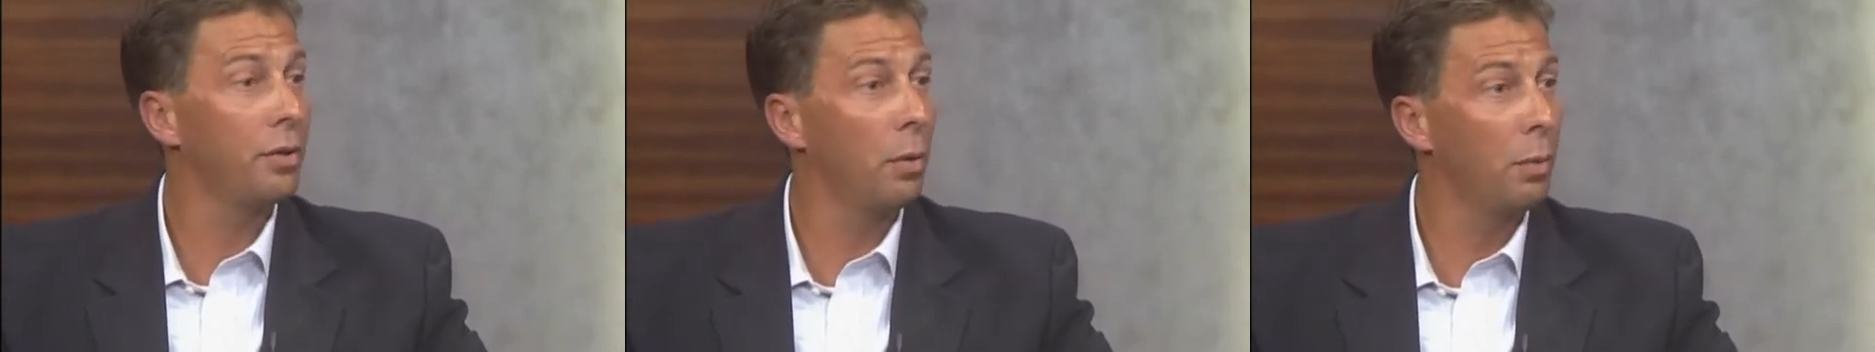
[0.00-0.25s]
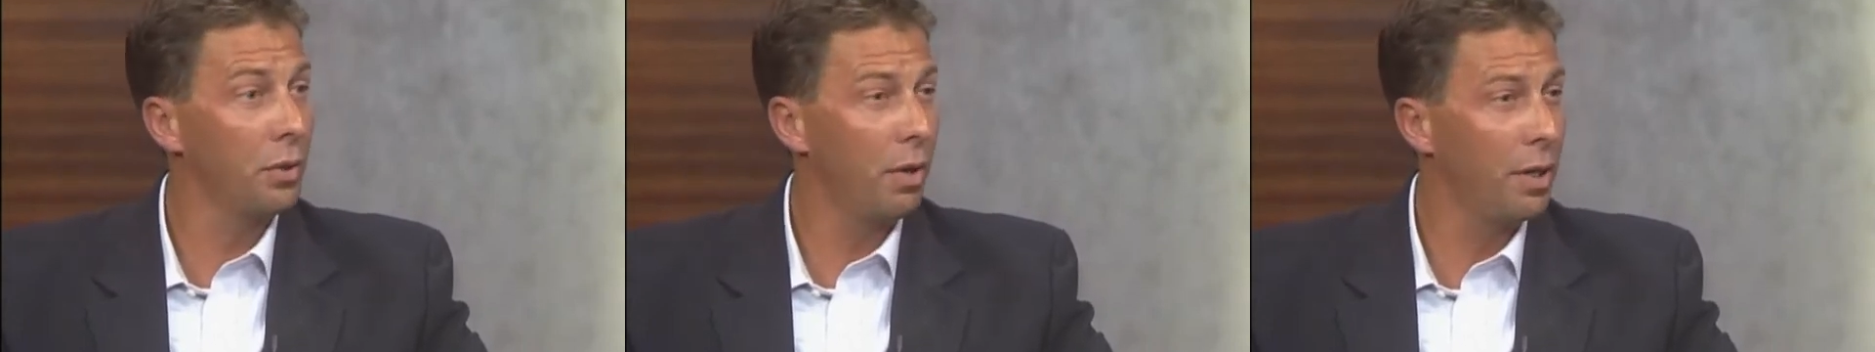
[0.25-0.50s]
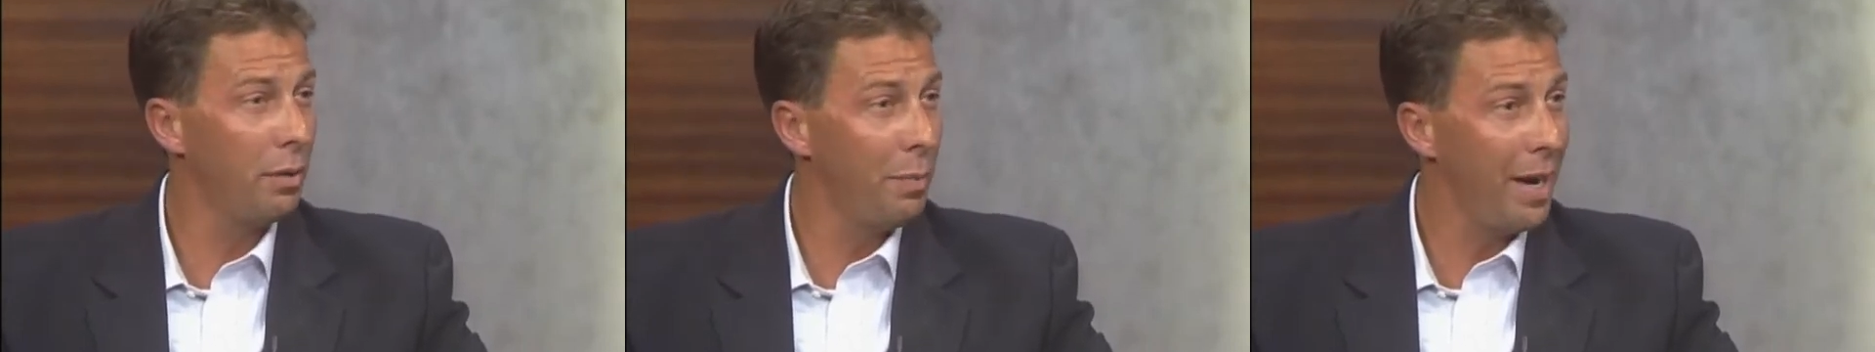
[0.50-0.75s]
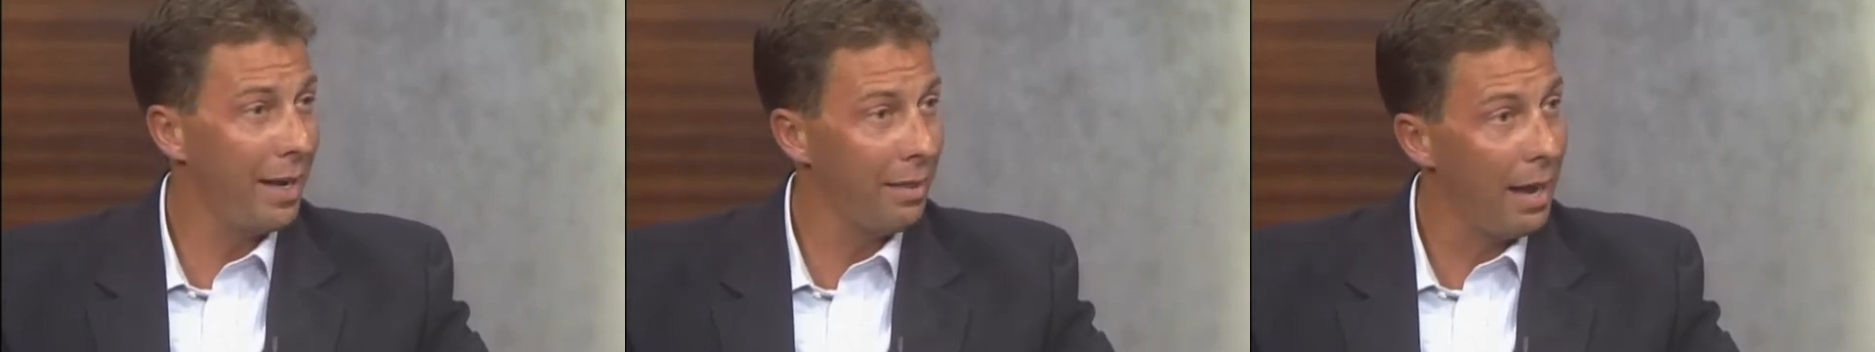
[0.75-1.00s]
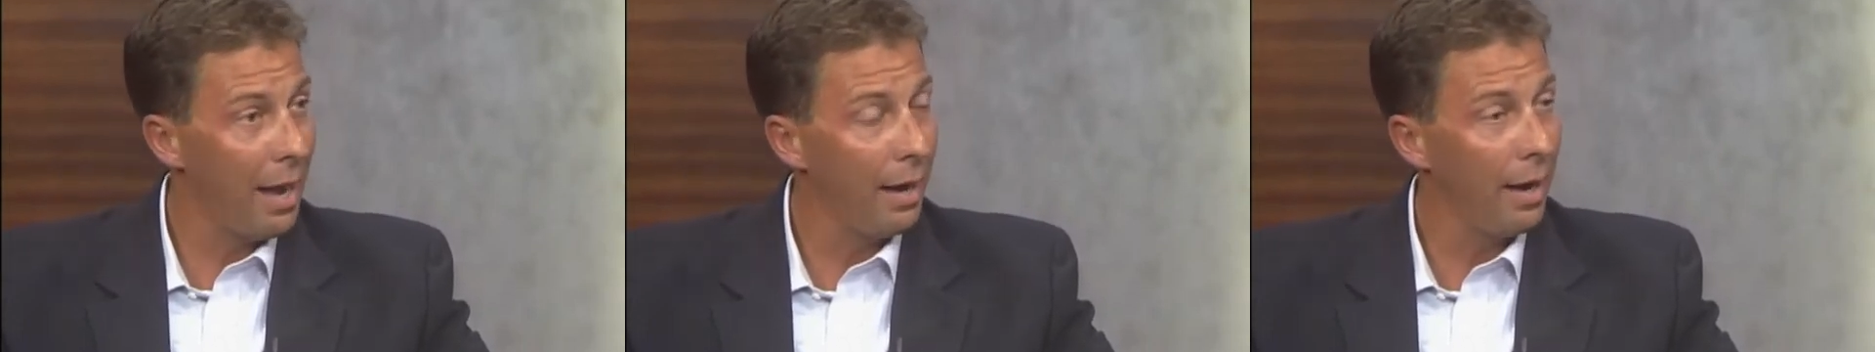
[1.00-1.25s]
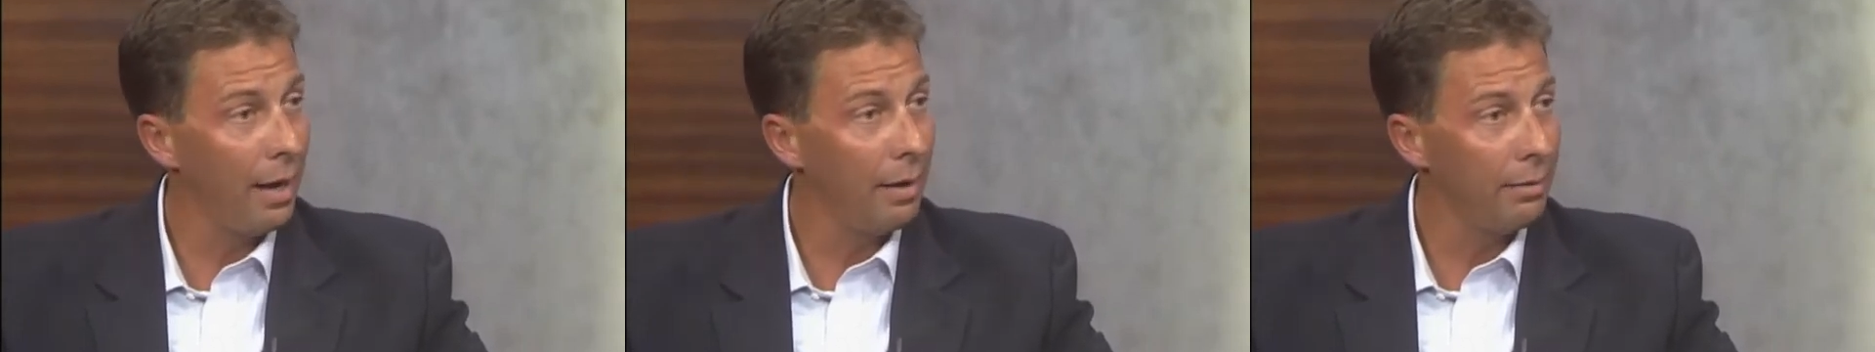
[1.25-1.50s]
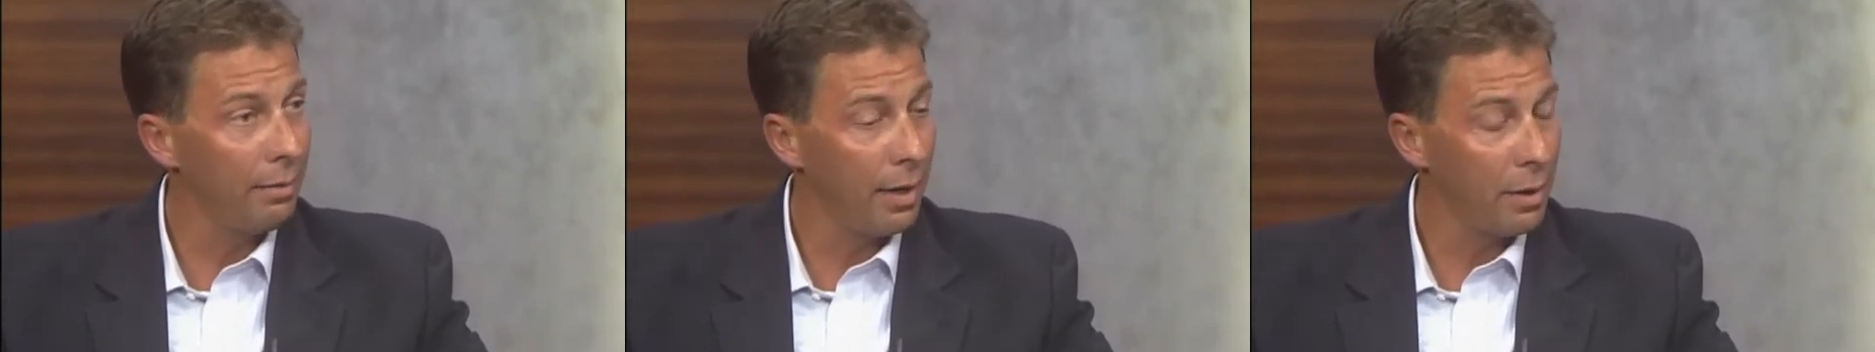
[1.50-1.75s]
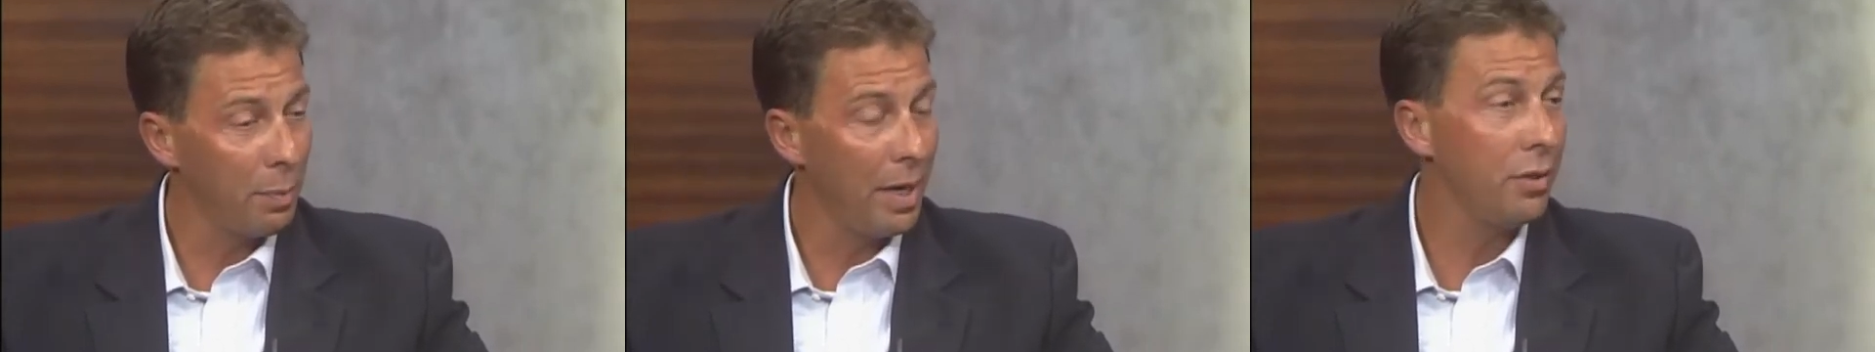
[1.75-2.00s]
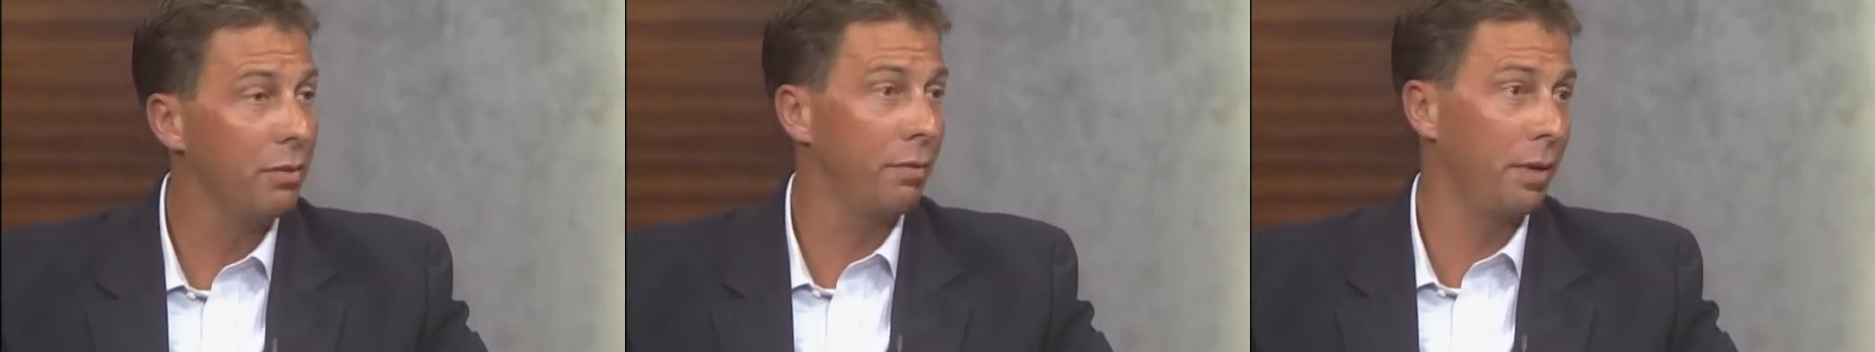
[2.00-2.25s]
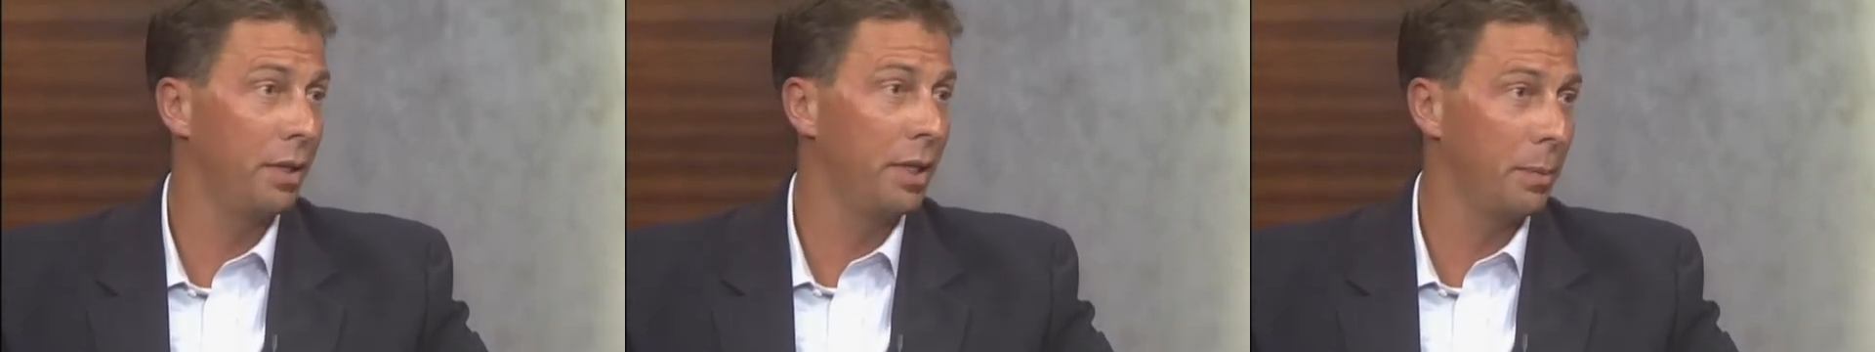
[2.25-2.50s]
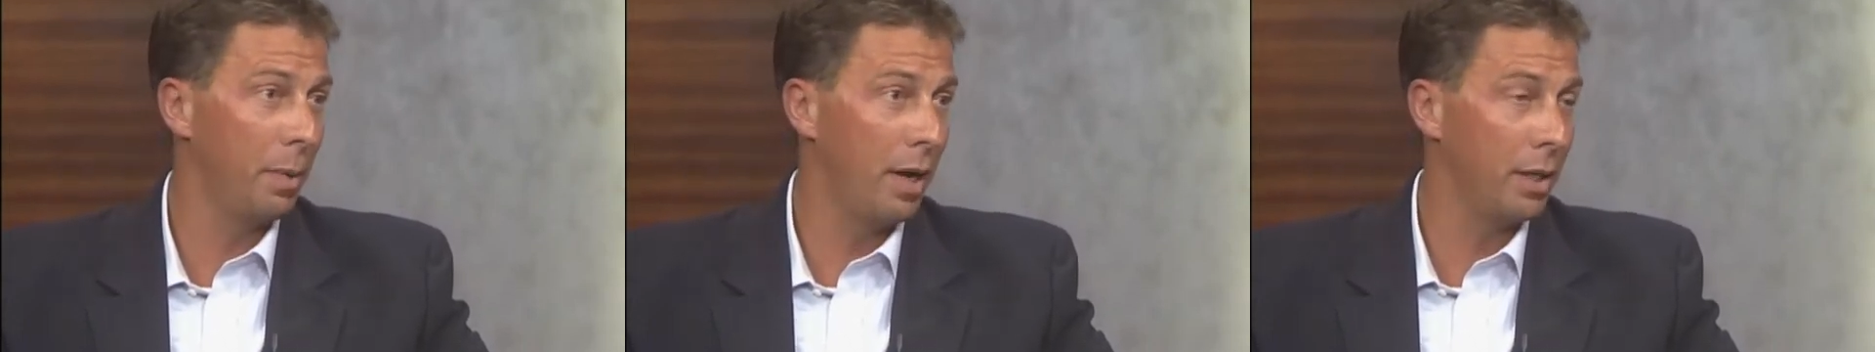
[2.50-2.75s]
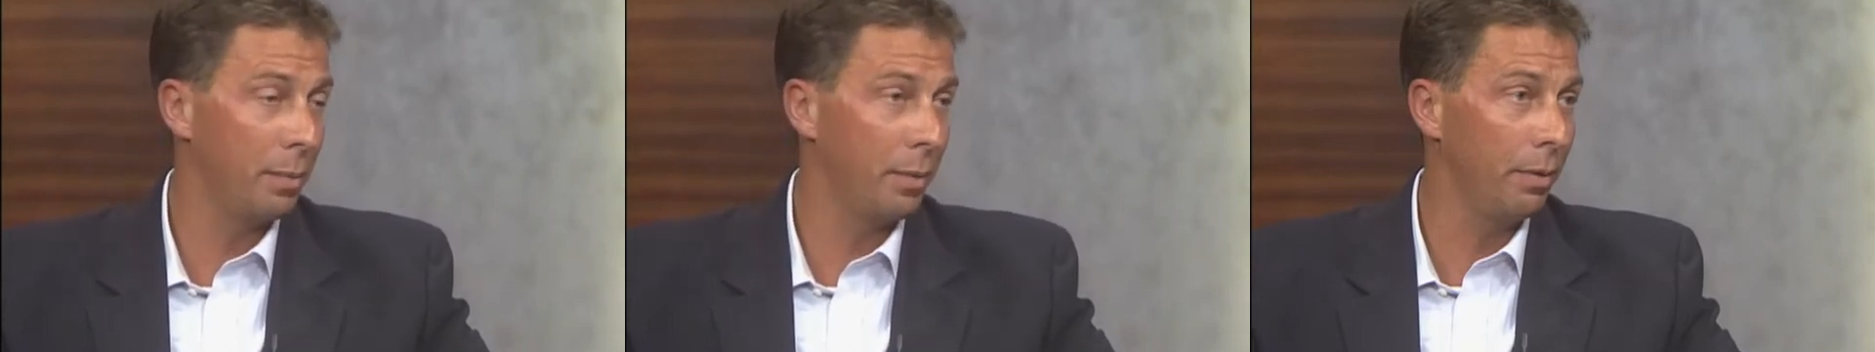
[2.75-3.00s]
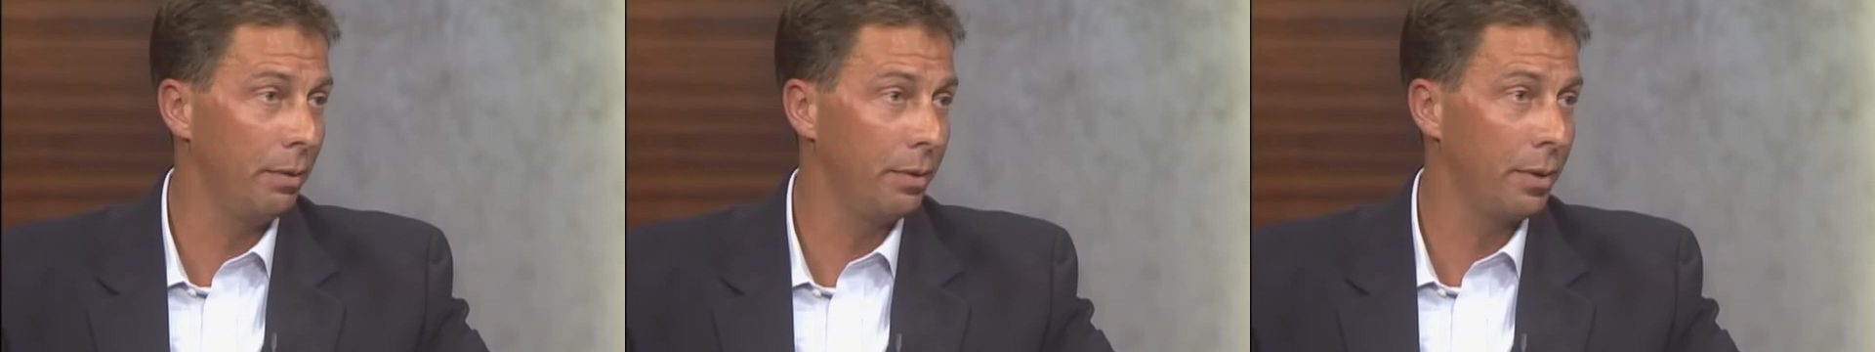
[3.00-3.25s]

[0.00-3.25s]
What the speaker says: so we're trying to make that as patient-friendly as possible.